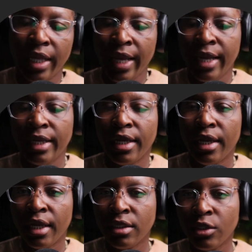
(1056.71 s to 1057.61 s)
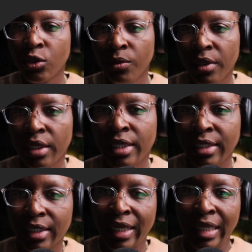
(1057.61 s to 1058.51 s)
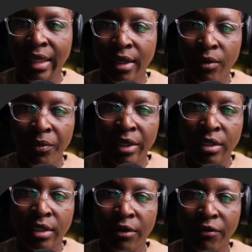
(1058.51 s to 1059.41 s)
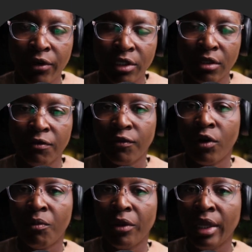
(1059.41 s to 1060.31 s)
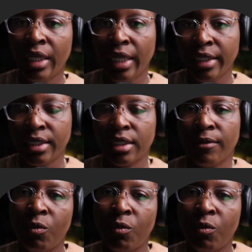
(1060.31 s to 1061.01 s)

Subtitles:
and a tuple is a little bit different from a list.